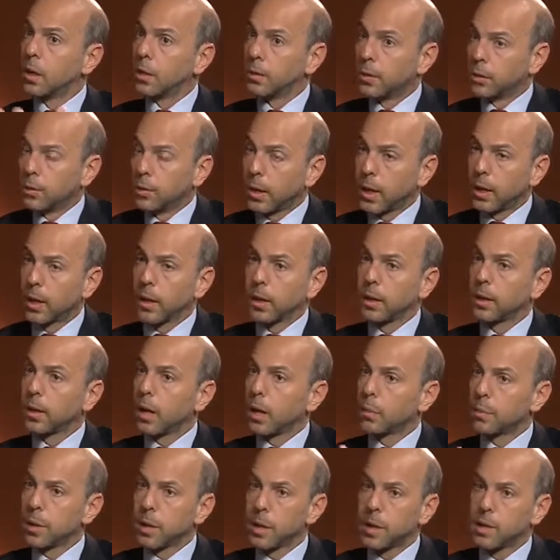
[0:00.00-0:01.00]
the Dalai
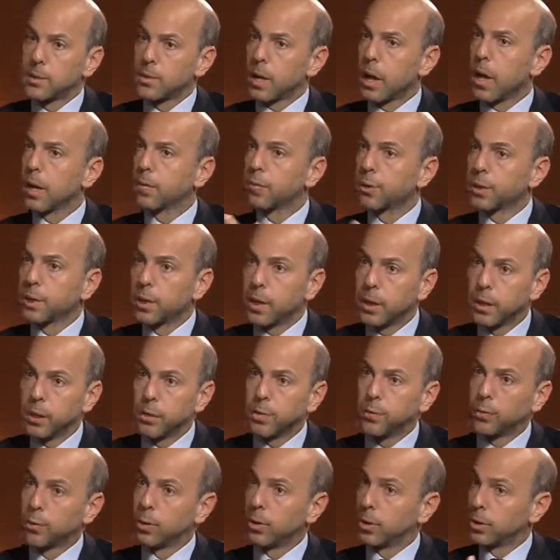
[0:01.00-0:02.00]
Lama has
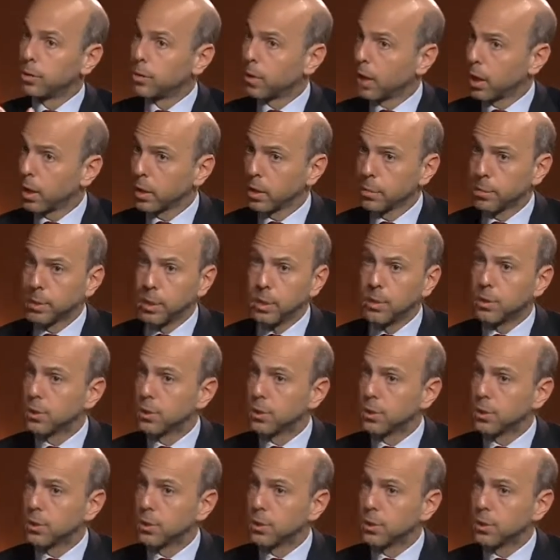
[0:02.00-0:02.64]
advocated for autonomy,